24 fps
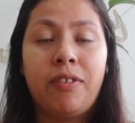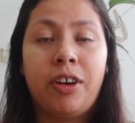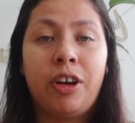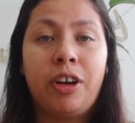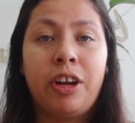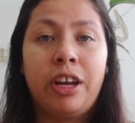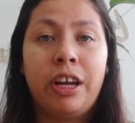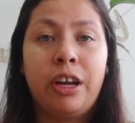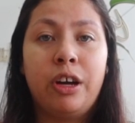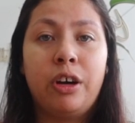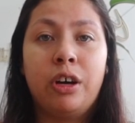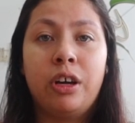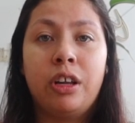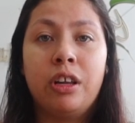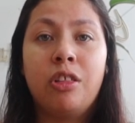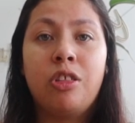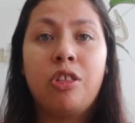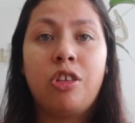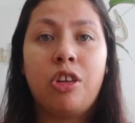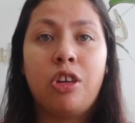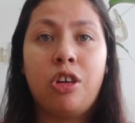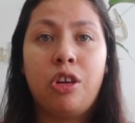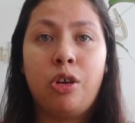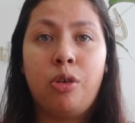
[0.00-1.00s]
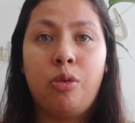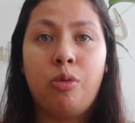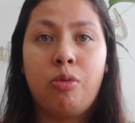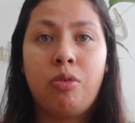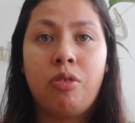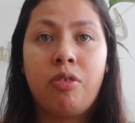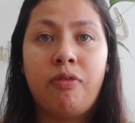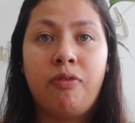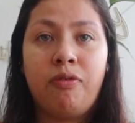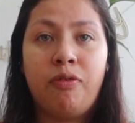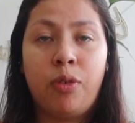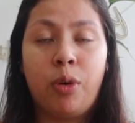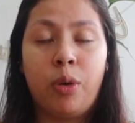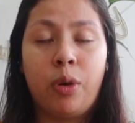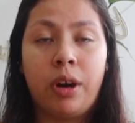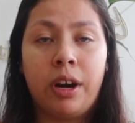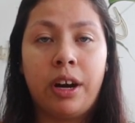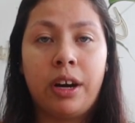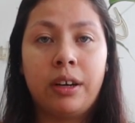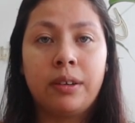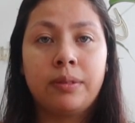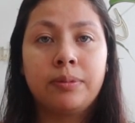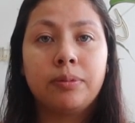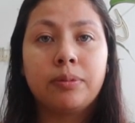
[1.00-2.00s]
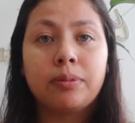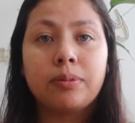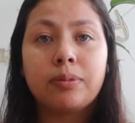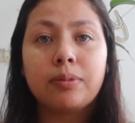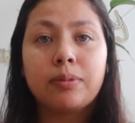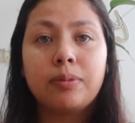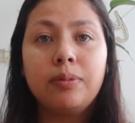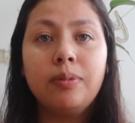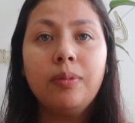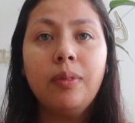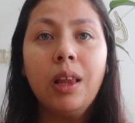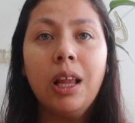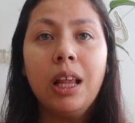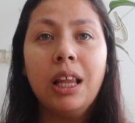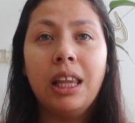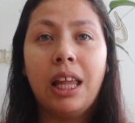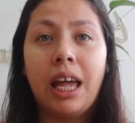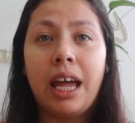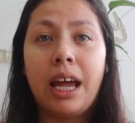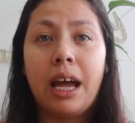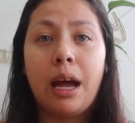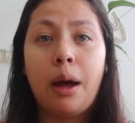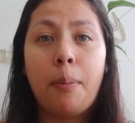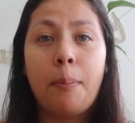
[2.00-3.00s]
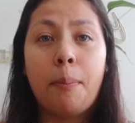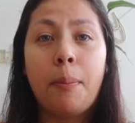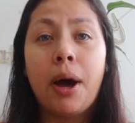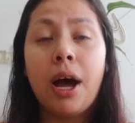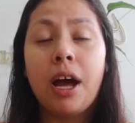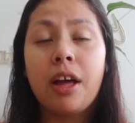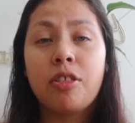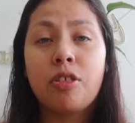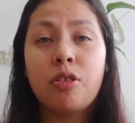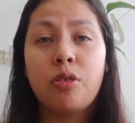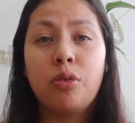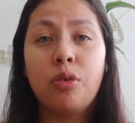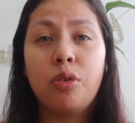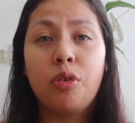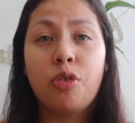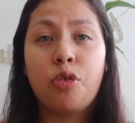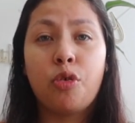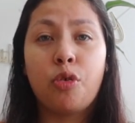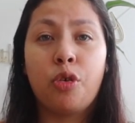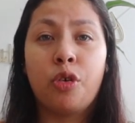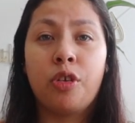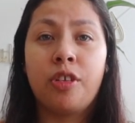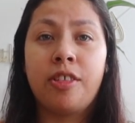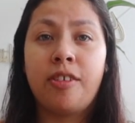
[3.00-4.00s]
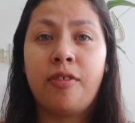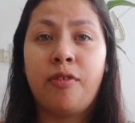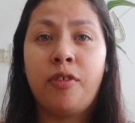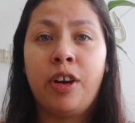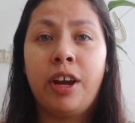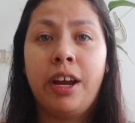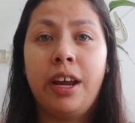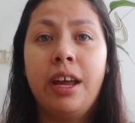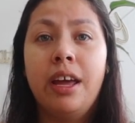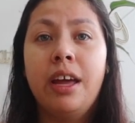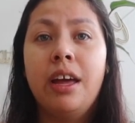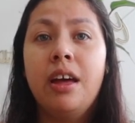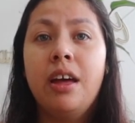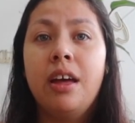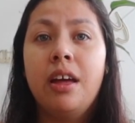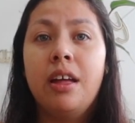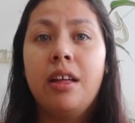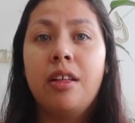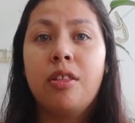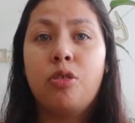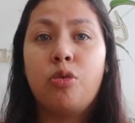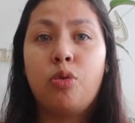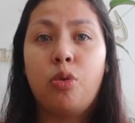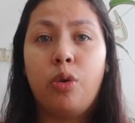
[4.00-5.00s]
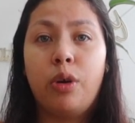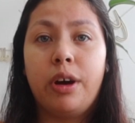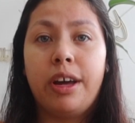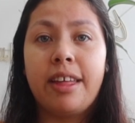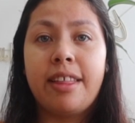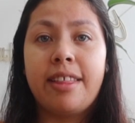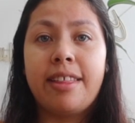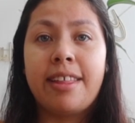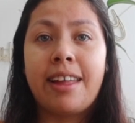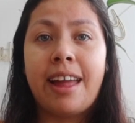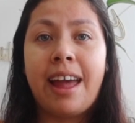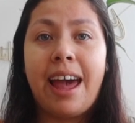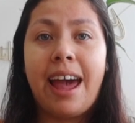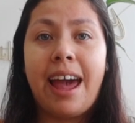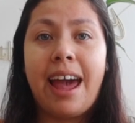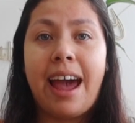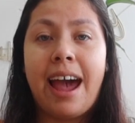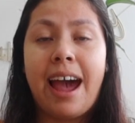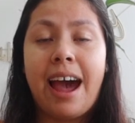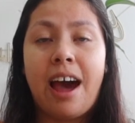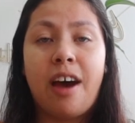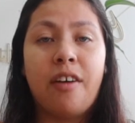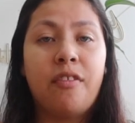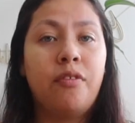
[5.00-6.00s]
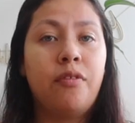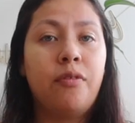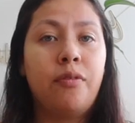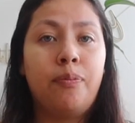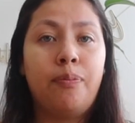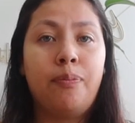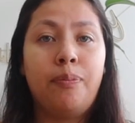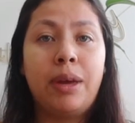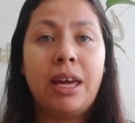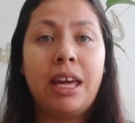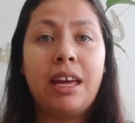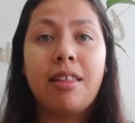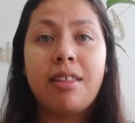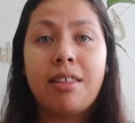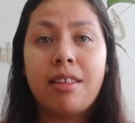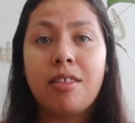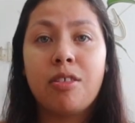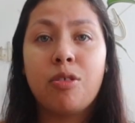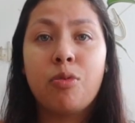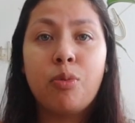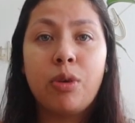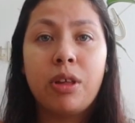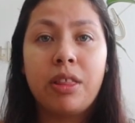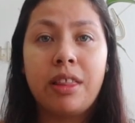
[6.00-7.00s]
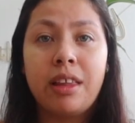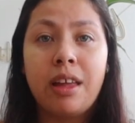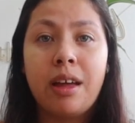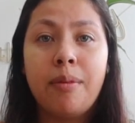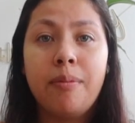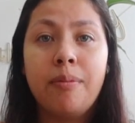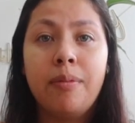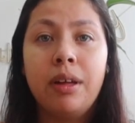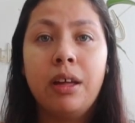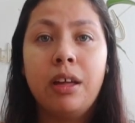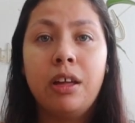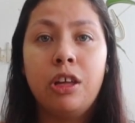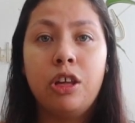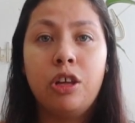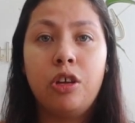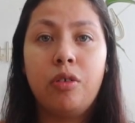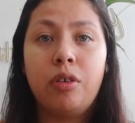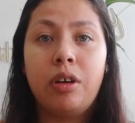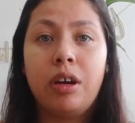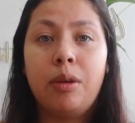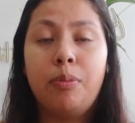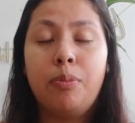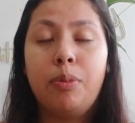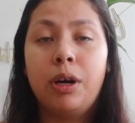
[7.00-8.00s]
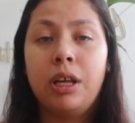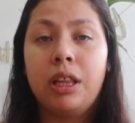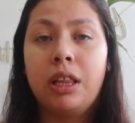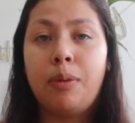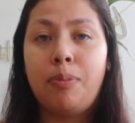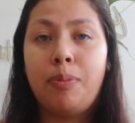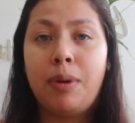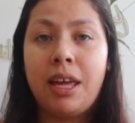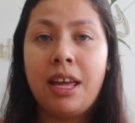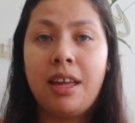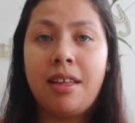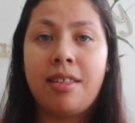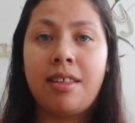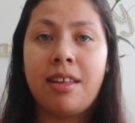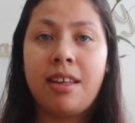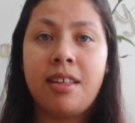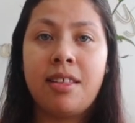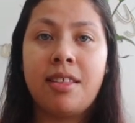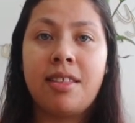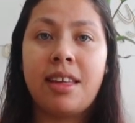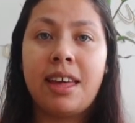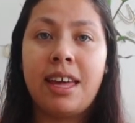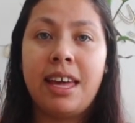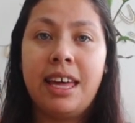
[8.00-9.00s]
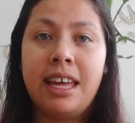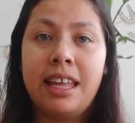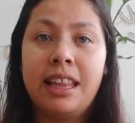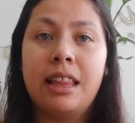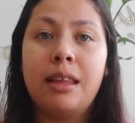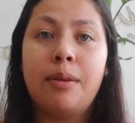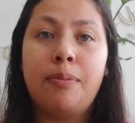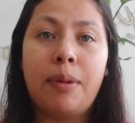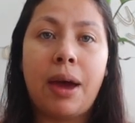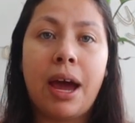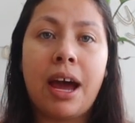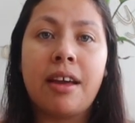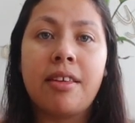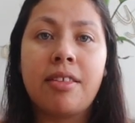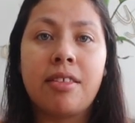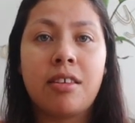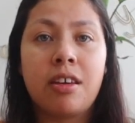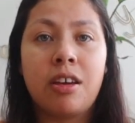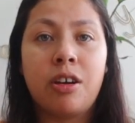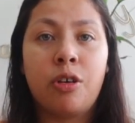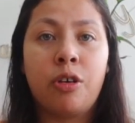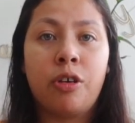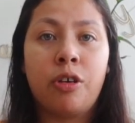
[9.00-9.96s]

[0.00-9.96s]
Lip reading: very good to use for like puzzles or different toys that have pieces with them, you can put the pieces in the basket